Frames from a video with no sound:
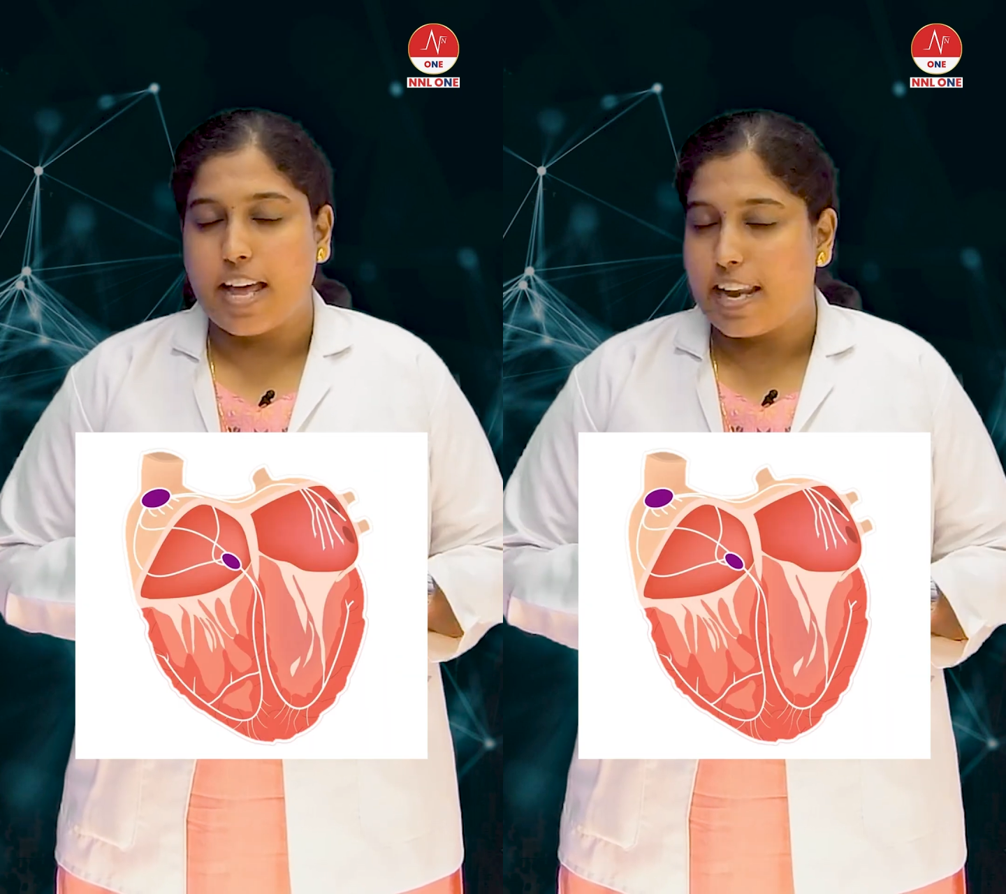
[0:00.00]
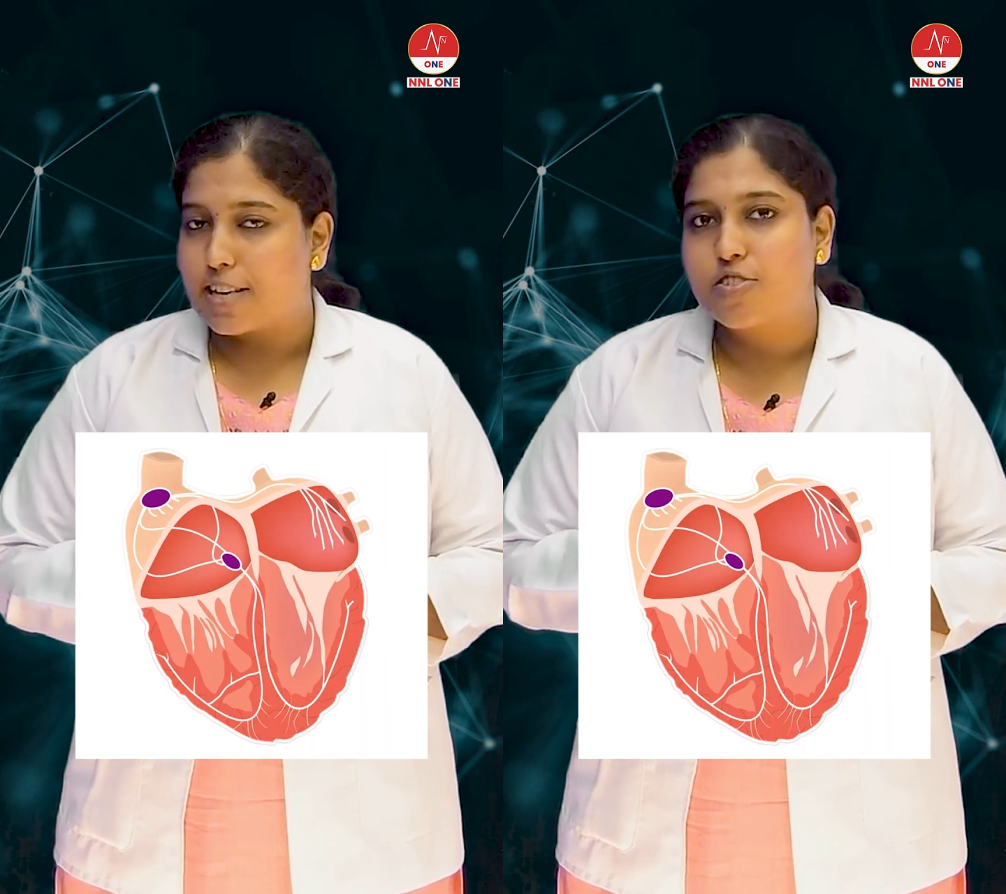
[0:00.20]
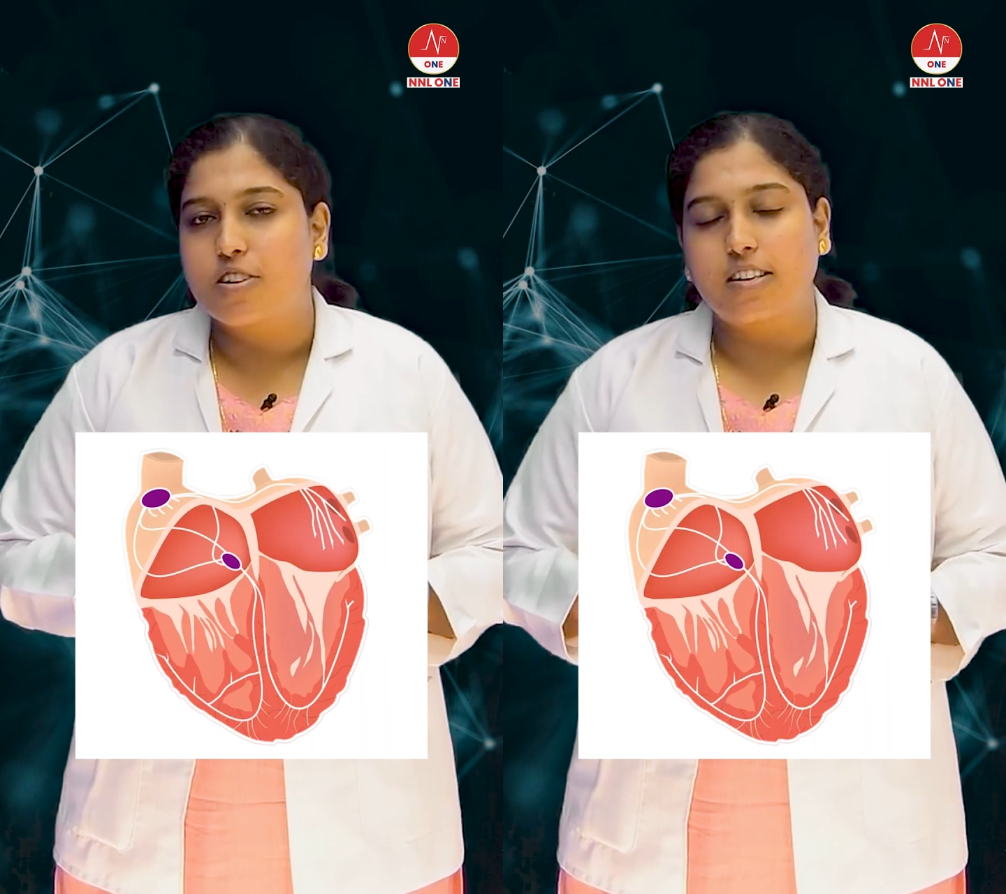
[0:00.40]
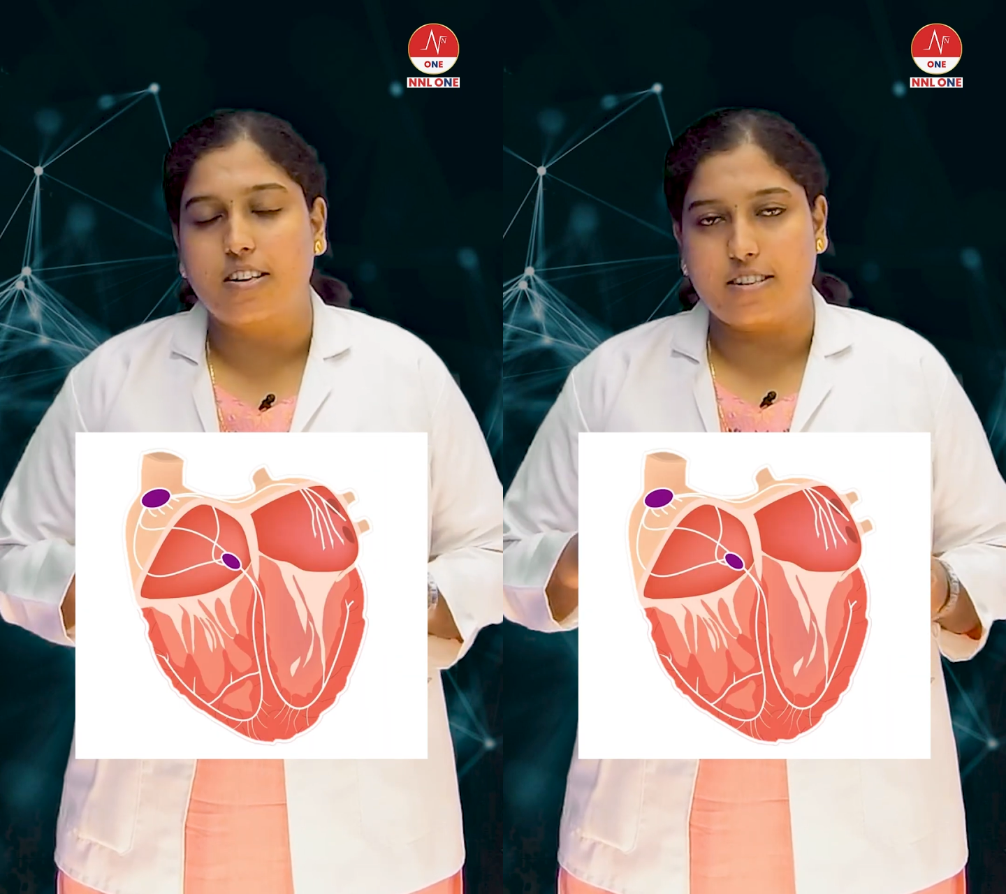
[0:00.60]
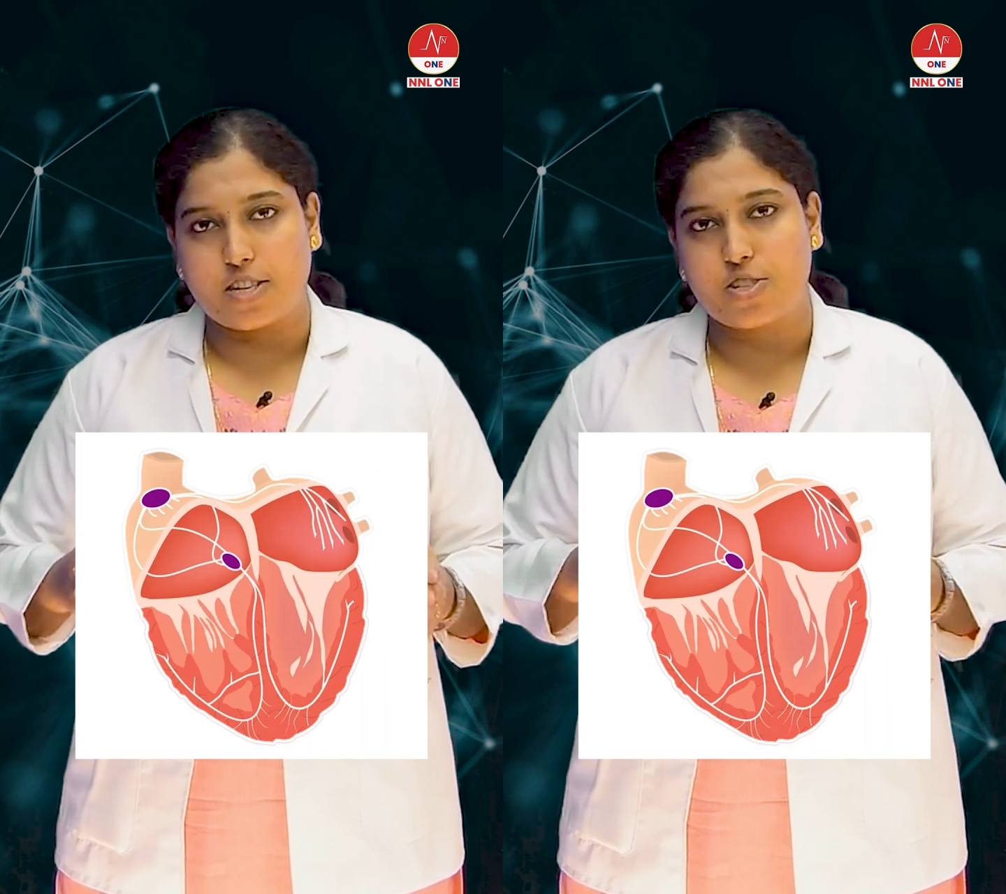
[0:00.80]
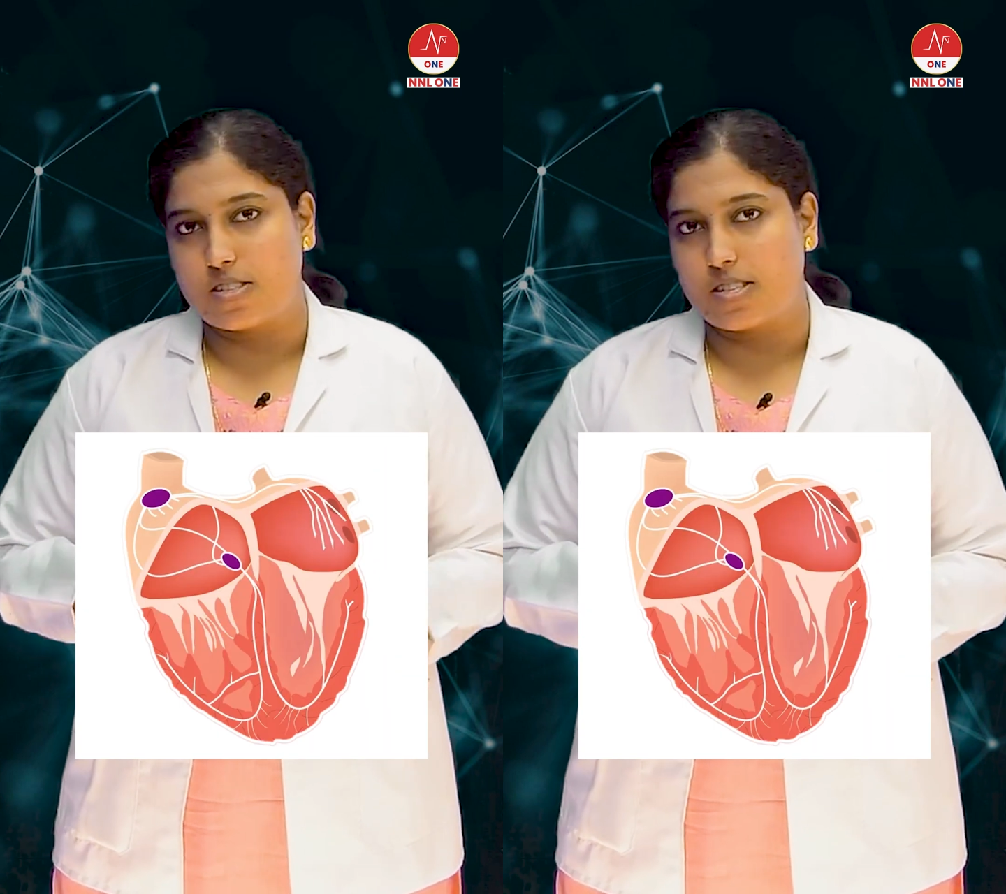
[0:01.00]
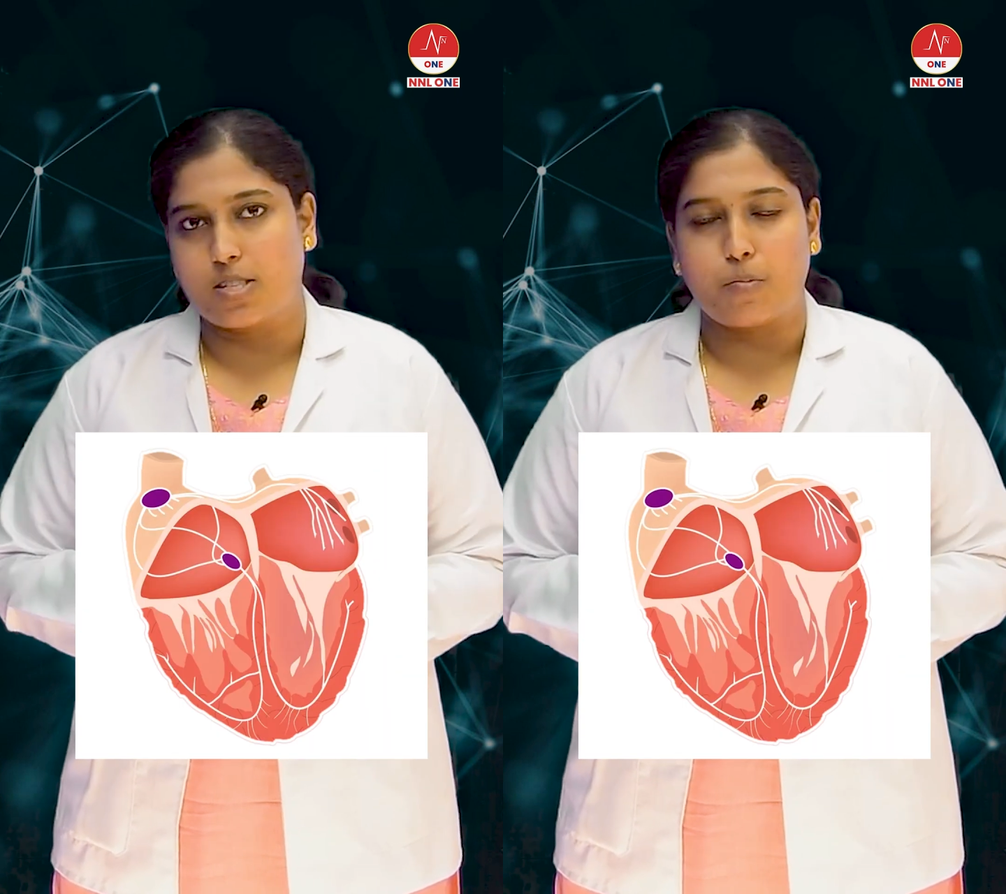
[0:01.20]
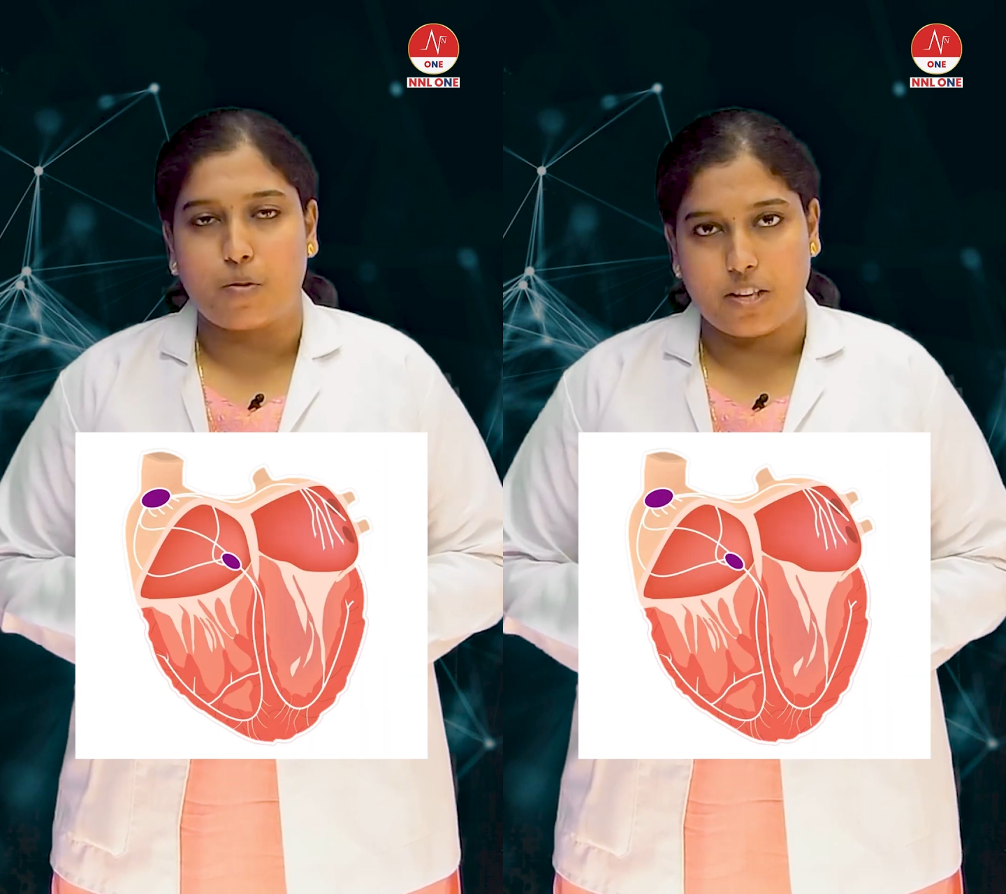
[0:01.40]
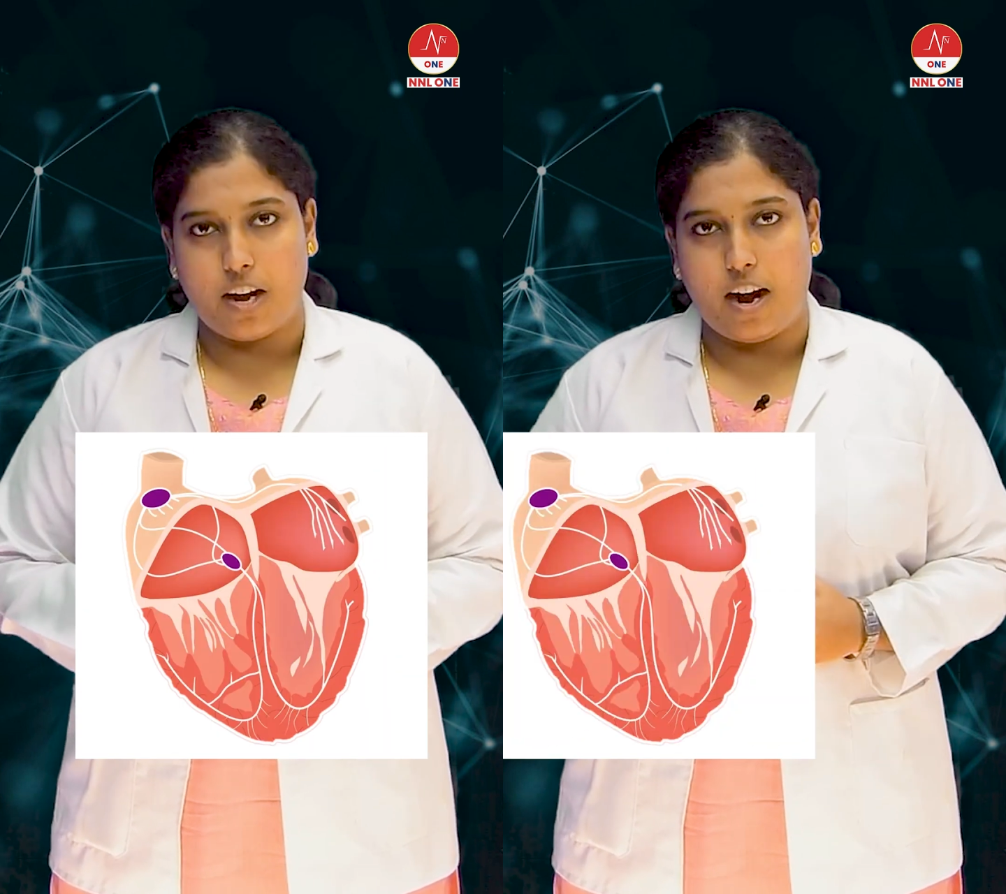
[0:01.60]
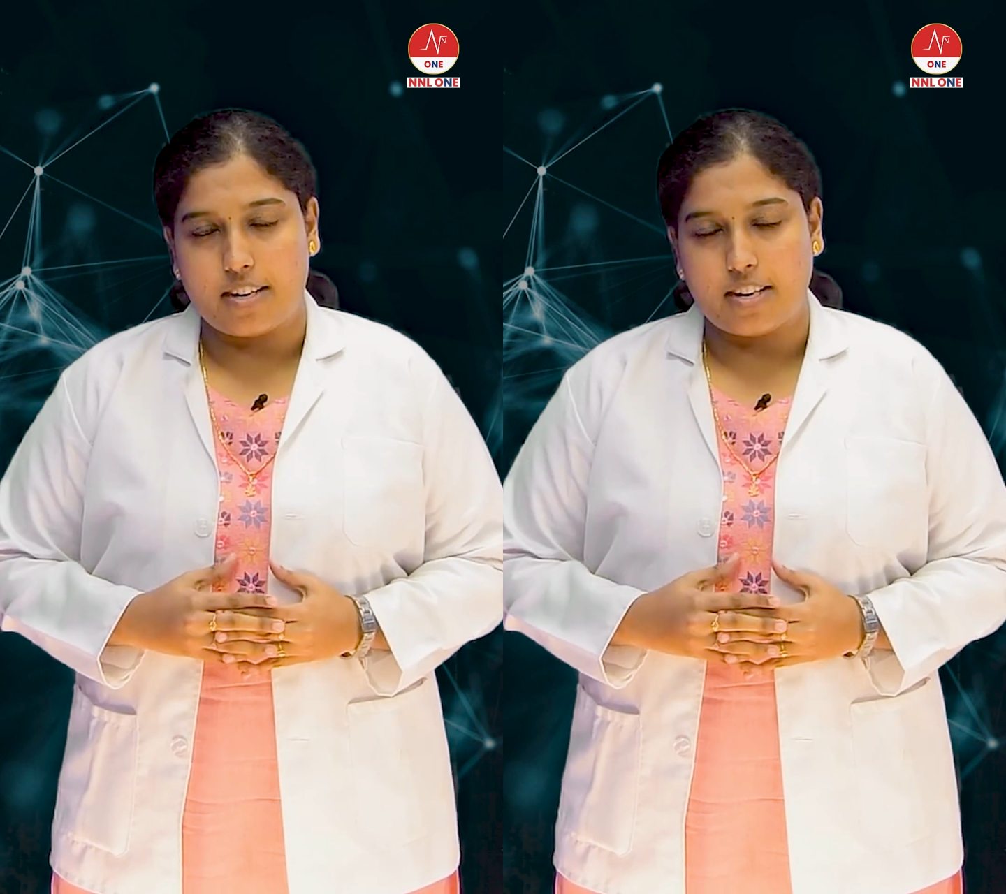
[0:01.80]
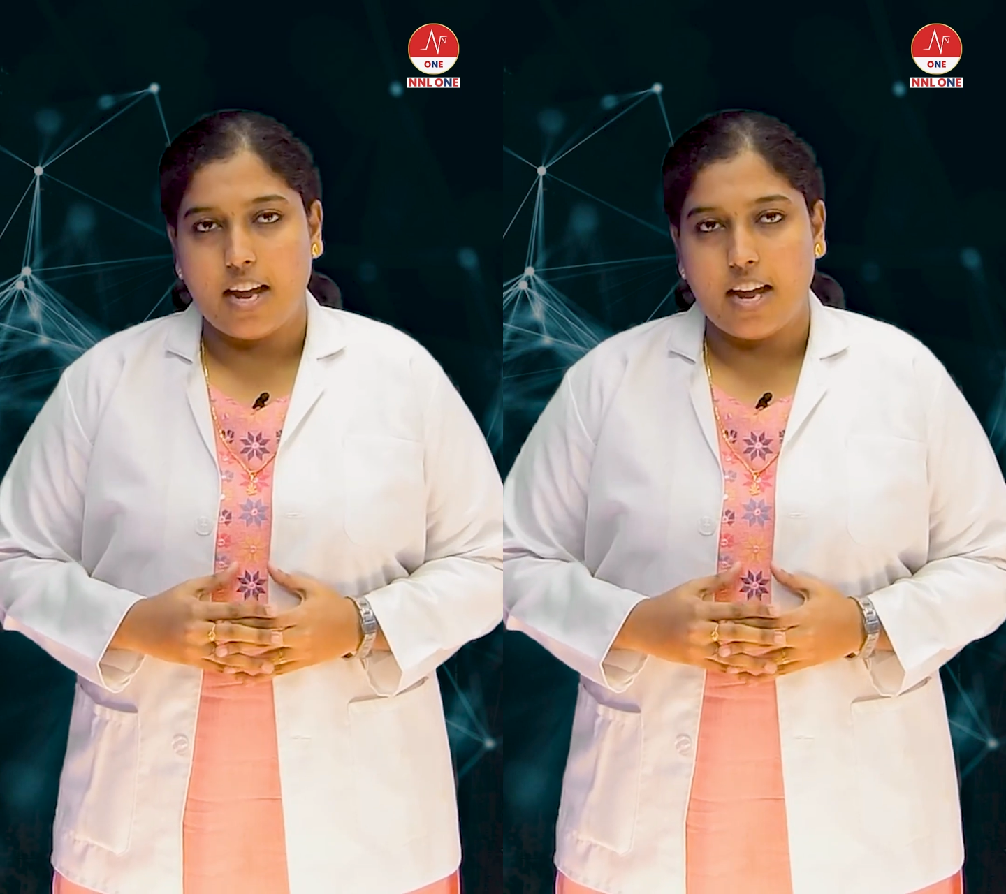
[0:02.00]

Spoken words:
electrical conduction system of the heart.